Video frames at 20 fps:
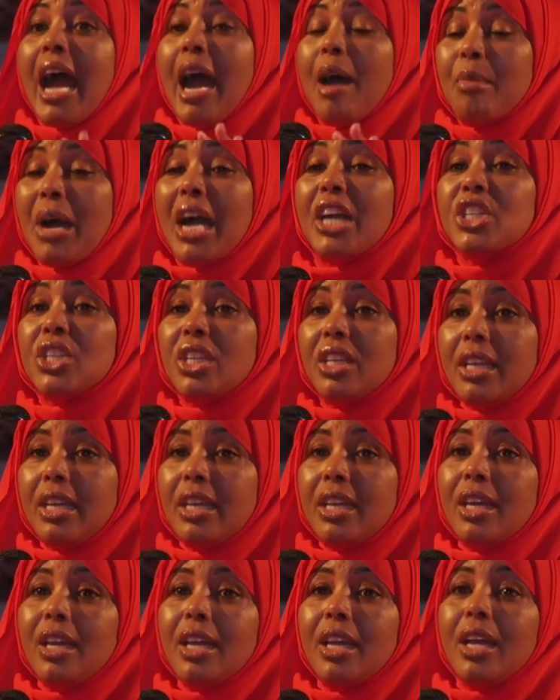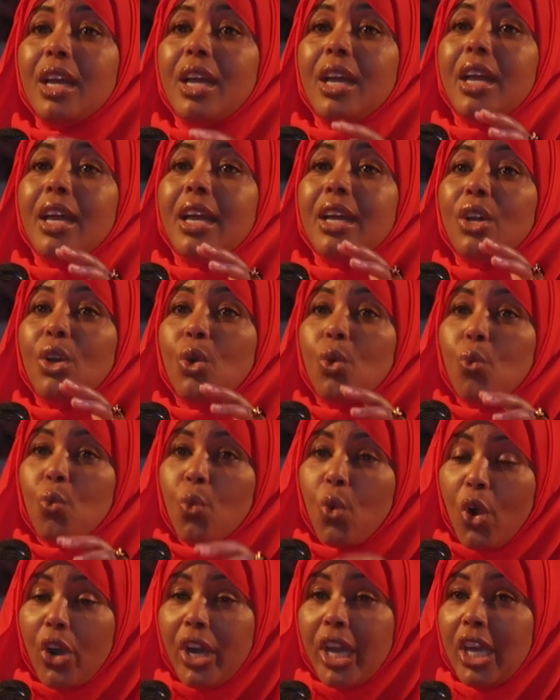I'm actually
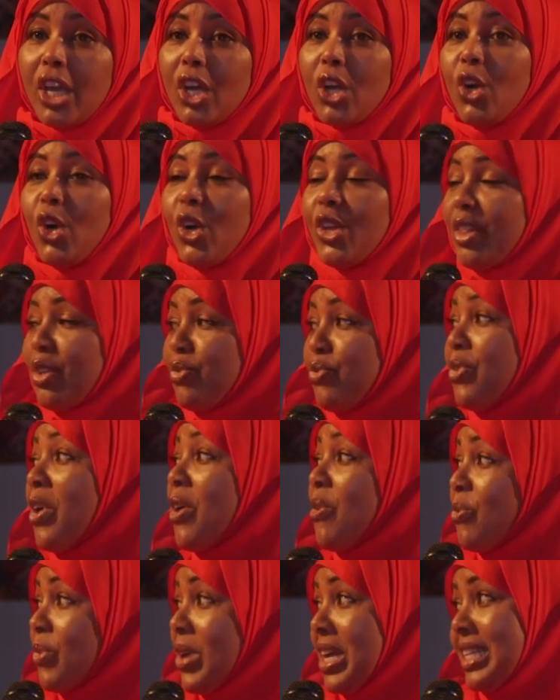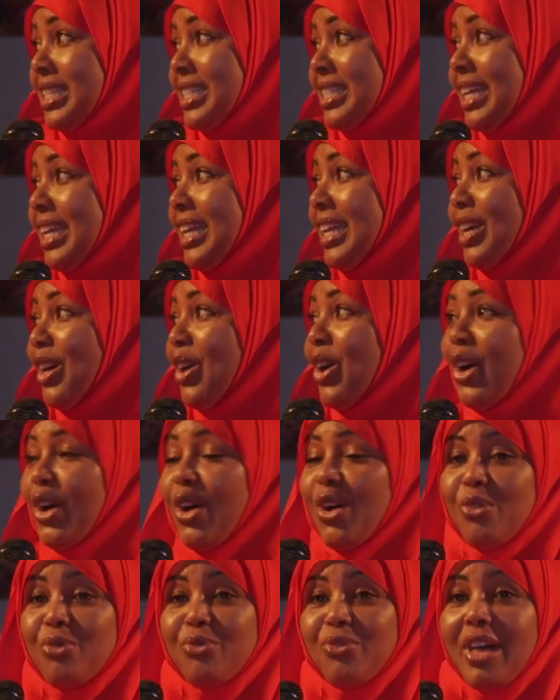working on the fundraising
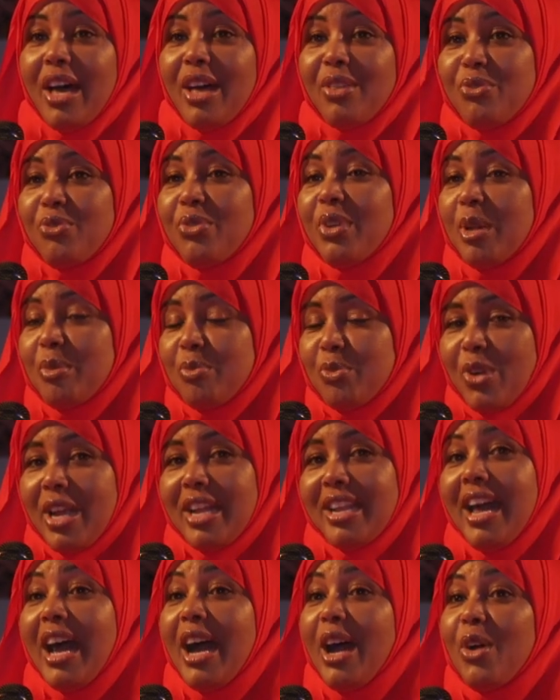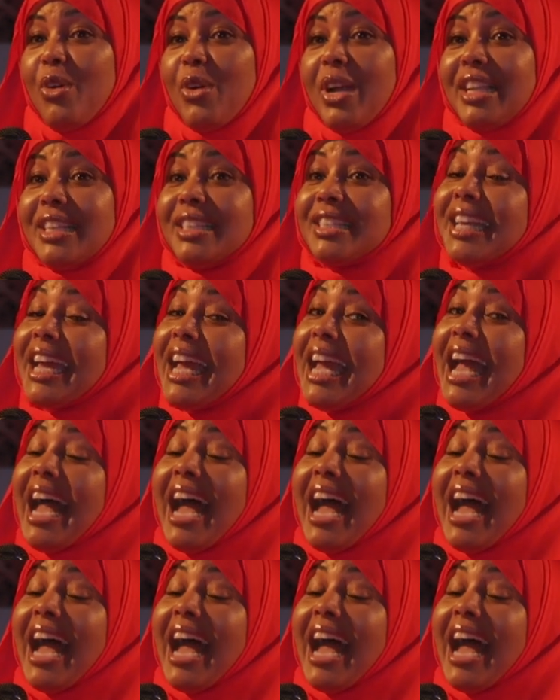of that film right now, and it